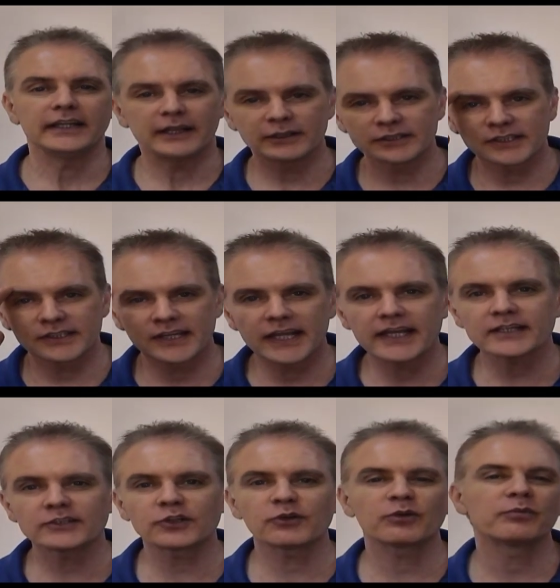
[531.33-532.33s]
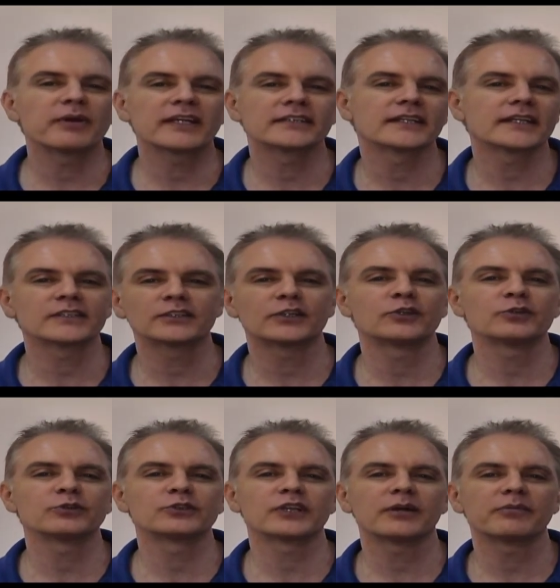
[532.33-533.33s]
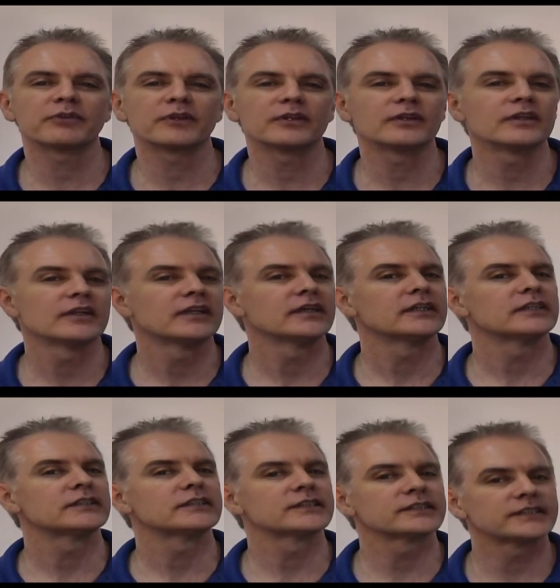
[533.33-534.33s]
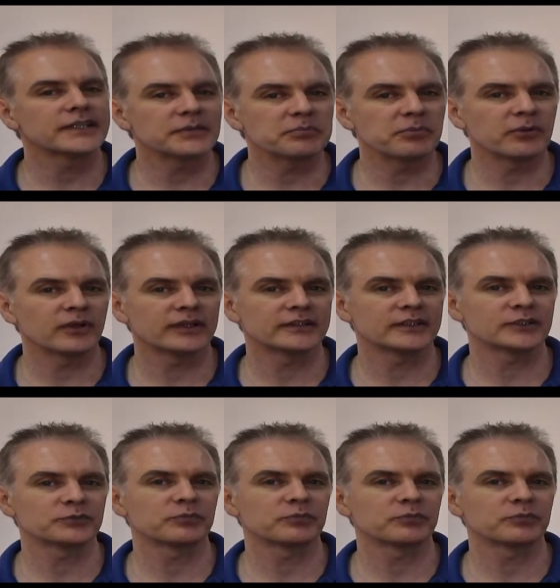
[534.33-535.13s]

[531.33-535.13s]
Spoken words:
Now, as a dancer, it would make sense to do something simple at this